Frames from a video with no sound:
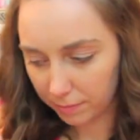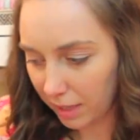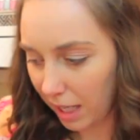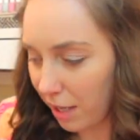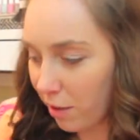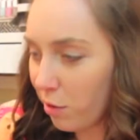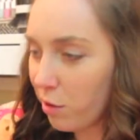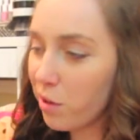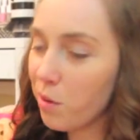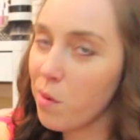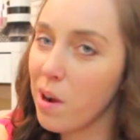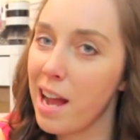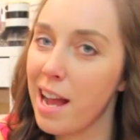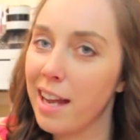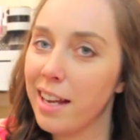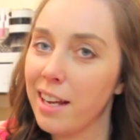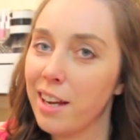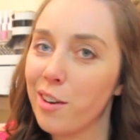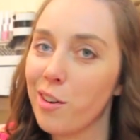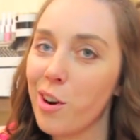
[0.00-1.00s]
I don't know why
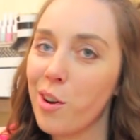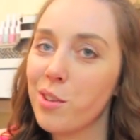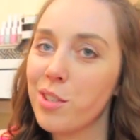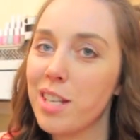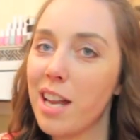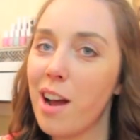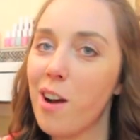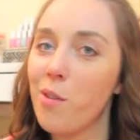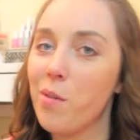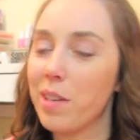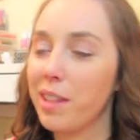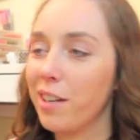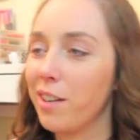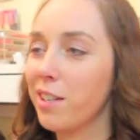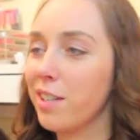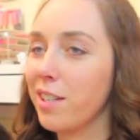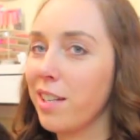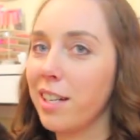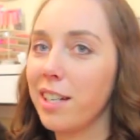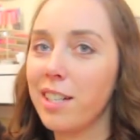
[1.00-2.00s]
I get grossed out when
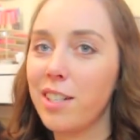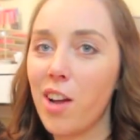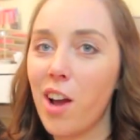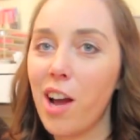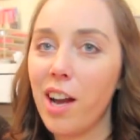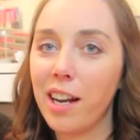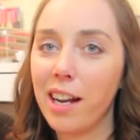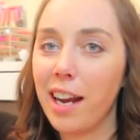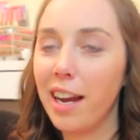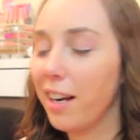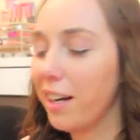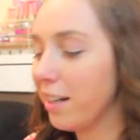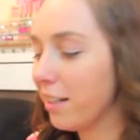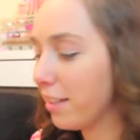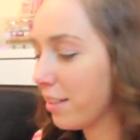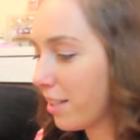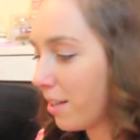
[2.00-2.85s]
there's like dog hair or